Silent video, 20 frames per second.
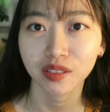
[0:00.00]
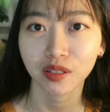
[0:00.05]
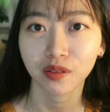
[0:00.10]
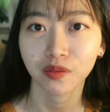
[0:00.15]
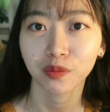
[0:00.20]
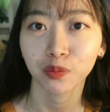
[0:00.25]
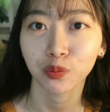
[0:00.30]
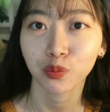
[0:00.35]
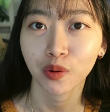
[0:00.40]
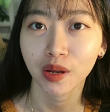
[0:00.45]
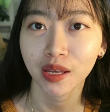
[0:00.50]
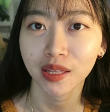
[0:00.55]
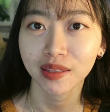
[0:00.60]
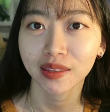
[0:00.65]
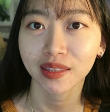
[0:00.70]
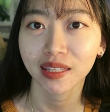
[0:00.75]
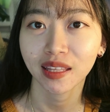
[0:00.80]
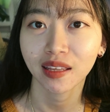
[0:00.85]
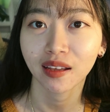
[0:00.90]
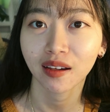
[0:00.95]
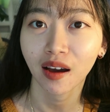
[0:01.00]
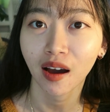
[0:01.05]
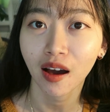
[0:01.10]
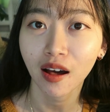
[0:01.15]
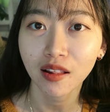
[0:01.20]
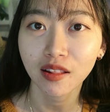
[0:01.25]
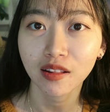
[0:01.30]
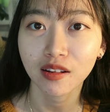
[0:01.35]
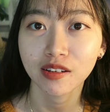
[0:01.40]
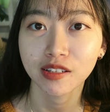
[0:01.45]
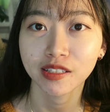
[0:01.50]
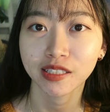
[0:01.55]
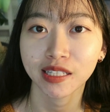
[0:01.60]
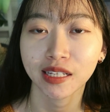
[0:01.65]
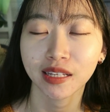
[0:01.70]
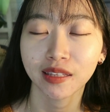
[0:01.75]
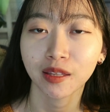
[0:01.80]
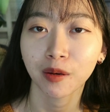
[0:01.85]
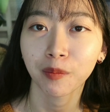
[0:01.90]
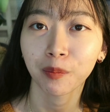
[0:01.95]
of branding colors
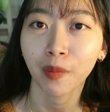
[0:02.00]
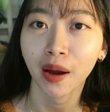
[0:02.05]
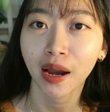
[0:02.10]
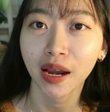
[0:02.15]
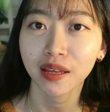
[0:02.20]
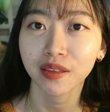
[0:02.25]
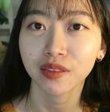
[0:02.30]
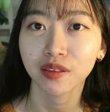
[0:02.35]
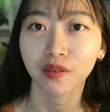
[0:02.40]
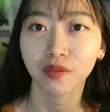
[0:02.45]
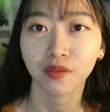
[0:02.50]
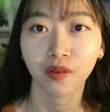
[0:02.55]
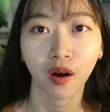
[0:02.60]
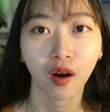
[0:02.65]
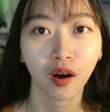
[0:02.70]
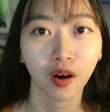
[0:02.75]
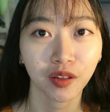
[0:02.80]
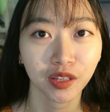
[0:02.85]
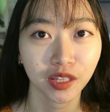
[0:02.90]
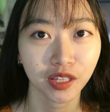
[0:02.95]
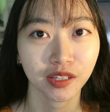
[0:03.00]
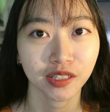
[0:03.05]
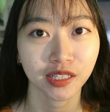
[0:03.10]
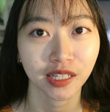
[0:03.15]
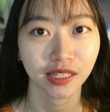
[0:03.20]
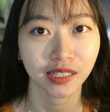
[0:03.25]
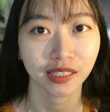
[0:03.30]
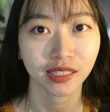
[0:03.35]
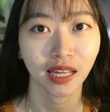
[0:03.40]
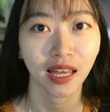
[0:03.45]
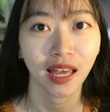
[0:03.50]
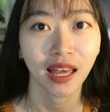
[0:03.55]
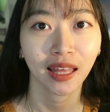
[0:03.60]
in the mind of audiences